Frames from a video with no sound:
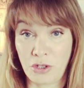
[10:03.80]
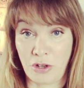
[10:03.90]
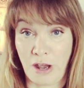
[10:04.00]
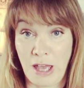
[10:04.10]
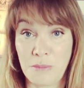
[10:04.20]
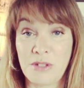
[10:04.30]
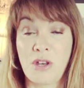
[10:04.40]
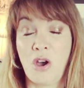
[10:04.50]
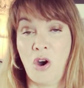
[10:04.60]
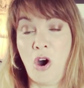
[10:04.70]
stripes
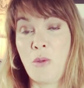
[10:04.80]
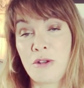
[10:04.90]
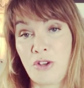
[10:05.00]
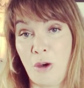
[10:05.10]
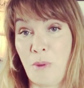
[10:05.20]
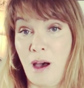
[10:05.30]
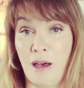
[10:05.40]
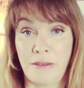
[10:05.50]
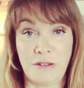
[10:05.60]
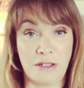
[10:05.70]
on the top
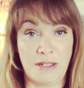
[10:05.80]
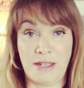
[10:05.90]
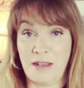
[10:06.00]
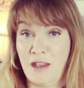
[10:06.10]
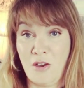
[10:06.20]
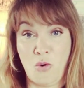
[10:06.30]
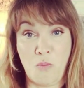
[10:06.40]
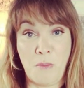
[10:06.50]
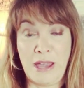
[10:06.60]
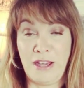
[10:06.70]
half are just
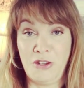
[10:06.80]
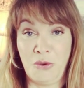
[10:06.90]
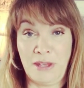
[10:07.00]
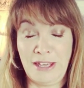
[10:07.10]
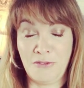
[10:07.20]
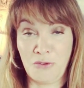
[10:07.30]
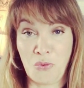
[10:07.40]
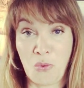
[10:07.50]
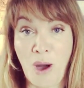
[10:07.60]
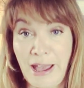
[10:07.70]
making you
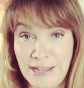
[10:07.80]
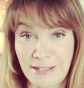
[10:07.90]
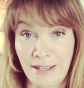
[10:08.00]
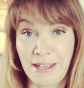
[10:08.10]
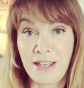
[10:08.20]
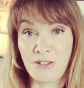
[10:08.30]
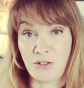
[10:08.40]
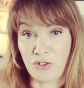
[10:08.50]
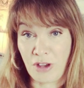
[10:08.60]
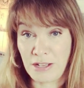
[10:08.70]
even wider.
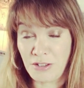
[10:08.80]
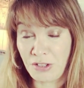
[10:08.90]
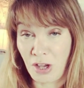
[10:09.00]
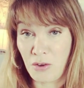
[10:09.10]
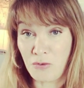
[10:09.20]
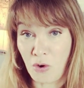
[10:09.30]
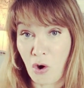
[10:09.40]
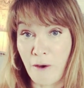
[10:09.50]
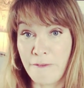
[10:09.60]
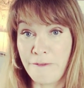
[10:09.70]
So try to go
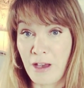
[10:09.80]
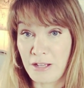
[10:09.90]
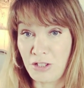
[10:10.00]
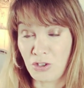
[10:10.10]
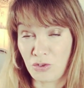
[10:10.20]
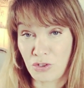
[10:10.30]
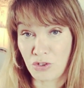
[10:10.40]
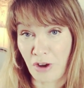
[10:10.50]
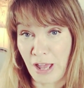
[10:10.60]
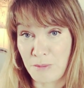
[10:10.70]
for vertical
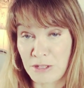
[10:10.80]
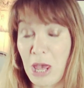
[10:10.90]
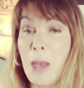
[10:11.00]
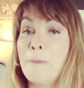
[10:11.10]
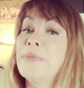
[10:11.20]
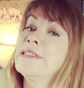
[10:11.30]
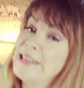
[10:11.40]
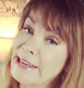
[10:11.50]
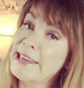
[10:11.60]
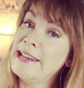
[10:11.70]
stripes,
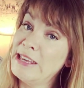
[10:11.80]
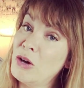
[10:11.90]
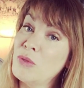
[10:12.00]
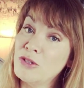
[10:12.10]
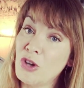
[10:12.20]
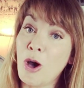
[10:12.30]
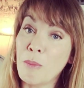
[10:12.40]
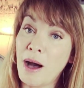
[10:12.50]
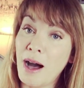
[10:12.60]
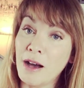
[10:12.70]
particularly on the
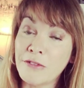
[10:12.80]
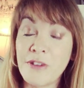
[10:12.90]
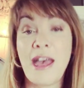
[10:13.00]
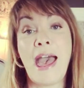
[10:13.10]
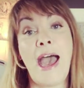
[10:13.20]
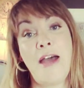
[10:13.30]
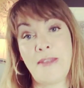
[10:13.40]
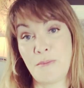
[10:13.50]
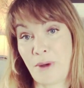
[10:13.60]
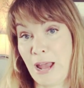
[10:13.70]
top half,
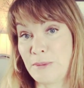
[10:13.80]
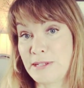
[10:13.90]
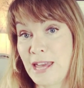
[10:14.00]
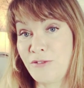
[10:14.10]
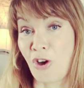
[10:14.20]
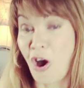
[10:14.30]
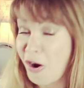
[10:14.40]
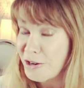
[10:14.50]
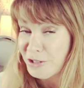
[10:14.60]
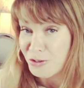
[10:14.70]
and then perhaps save your
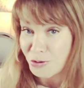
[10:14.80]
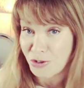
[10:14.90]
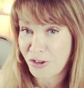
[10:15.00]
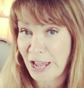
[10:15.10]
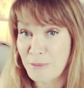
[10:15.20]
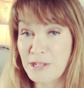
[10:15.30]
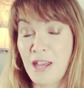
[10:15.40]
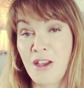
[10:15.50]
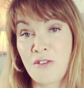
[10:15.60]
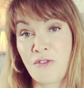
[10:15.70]
horizontal stripes
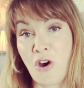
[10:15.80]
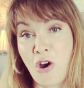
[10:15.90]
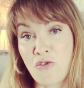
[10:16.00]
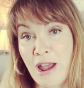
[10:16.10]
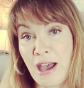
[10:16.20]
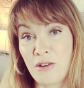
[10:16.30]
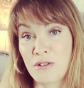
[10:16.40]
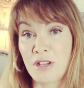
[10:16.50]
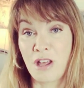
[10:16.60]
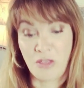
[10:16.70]
for
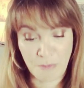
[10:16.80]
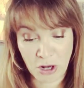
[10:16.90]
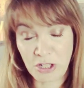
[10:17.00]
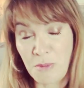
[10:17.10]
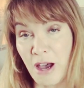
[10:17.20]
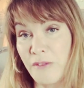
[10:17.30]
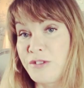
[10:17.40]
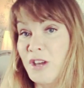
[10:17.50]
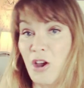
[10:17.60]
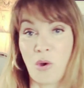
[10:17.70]
around the bottom half,
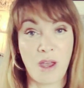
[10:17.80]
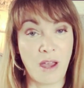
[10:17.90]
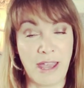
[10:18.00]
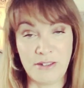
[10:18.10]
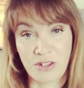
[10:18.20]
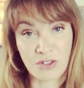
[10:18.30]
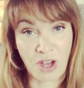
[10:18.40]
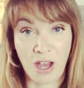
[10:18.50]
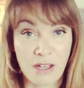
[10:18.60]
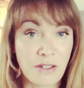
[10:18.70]
so in
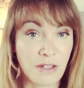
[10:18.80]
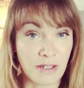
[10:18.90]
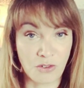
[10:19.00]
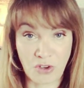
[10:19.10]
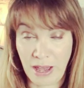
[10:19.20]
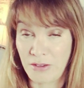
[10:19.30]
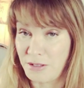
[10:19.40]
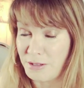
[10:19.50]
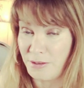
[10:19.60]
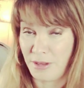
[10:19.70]
skirts and in
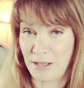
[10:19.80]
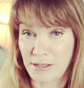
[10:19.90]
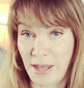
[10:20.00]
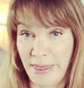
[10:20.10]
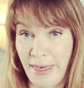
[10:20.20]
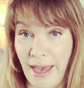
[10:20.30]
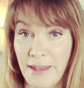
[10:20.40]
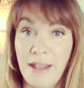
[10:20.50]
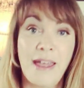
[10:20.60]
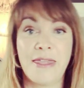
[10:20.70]
trousers and things like
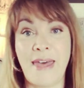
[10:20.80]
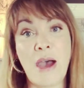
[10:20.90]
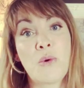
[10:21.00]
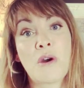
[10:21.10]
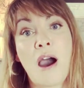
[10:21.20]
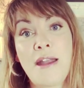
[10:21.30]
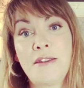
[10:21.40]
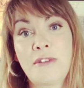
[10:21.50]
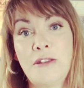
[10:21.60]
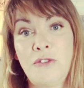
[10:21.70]
that. That will
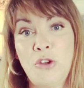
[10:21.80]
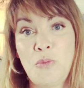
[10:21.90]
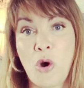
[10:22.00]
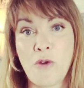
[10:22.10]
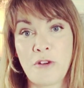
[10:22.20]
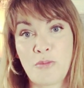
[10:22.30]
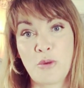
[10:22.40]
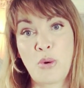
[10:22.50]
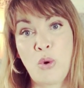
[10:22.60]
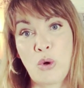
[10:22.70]
kind of give you more of a
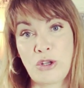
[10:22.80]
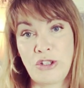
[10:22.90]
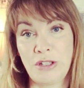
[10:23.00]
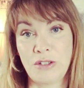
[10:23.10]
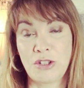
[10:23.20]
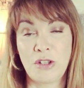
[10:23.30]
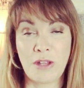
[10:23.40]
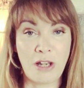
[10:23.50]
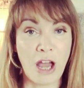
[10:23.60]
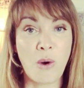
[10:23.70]
proportion to
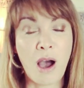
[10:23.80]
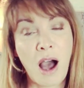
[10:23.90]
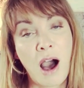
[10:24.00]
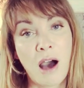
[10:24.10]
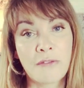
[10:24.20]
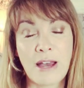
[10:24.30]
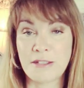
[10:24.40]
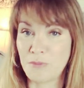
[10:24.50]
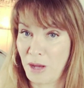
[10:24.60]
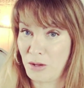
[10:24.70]
the lower half
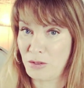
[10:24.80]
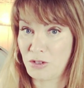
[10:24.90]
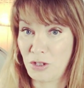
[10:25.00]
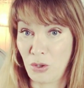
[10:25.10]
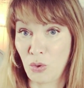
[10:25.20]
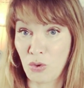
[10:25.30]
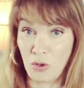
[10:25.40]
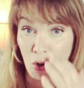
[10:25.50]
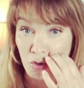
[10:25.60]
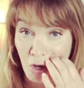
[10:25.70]
as opposed to
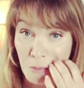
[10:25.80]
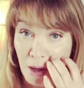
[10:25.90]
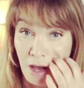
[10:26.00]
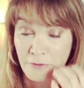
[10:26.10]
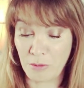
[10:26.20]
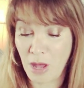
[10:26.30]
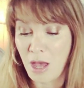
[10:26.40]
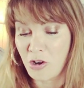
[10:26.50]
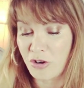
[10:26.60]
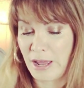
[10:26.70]
your top half, and
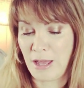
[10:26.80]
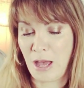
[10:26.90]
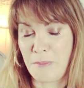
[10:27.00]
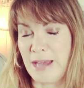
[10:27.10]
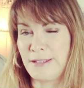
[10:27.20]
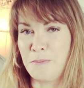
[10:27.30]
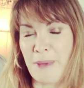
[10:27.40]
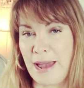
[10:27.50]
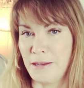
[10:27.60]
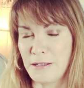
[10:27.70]
create a better
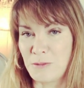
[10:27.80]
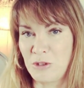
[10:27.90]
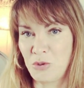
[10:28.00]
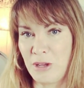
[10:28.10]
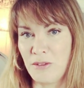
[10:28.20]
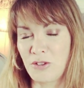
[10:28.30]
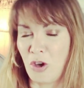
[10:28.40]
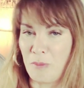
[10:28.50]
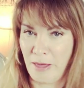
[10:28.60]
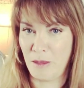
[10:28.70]
balance between the
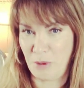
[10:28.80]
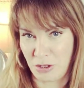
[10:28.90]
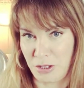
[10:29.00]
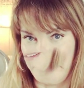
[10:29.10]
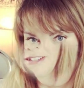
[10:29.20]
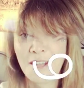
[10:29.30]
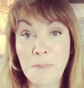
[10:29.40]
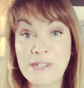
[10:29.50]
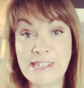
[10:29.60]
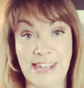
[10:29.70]
top and the bottom.
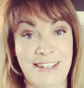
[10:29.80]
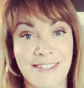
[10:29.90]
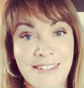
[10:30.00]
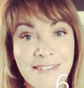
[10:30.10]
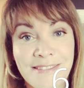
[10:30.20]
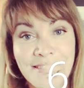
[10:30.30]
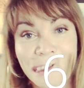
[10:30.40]
Number six.